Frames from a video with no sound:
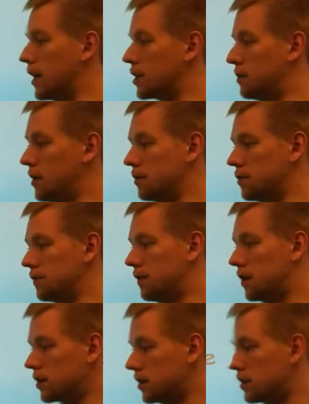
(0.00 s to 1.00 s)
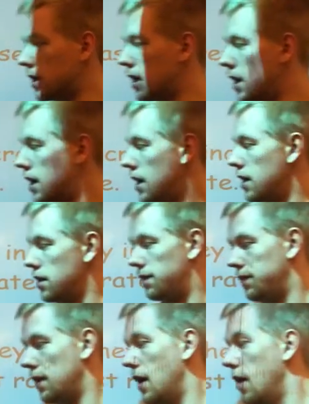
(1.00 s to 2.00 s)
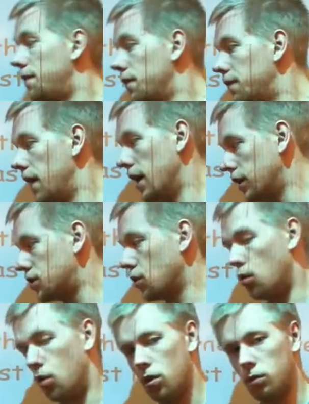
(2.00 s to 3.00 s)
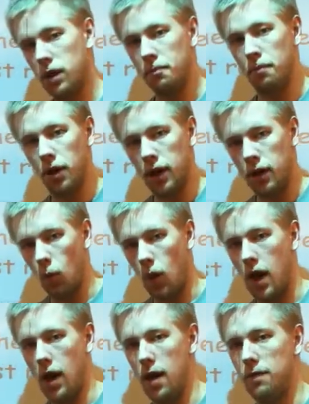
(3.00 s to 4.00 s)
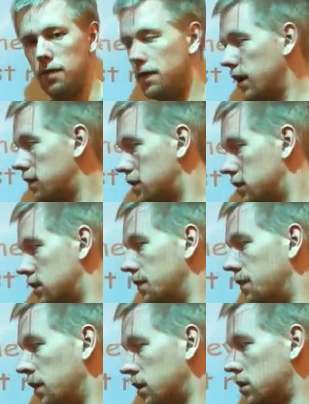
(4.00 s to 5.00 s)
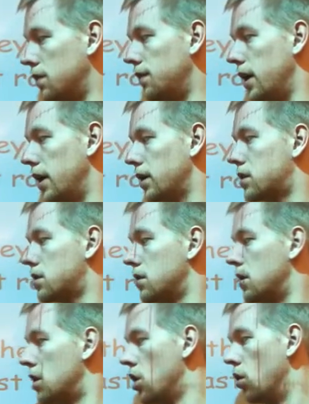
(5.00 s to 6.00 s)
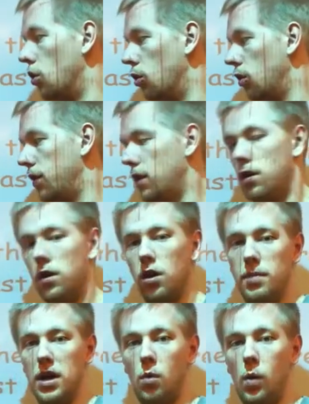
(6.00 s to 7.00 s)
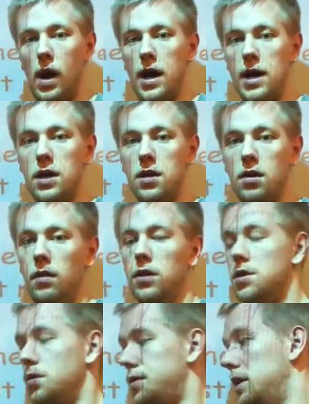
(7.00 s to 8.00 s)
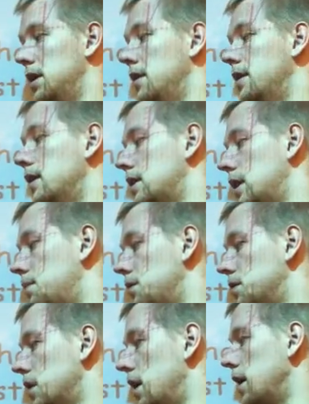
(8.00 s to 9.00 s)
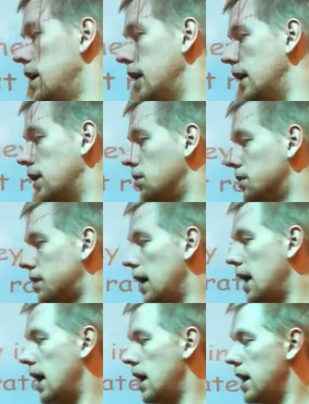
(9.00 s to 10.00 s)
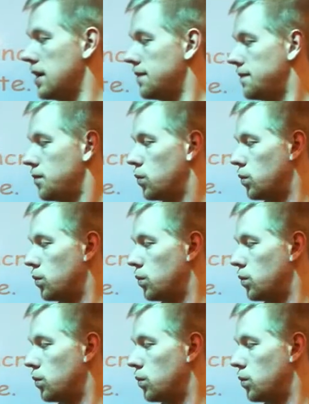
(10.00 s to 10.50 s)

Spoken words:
exponential functions. If f of x, or we can plug in y. F of x is the function of x, or there could be a y here, as you'll see in the examples, equal to a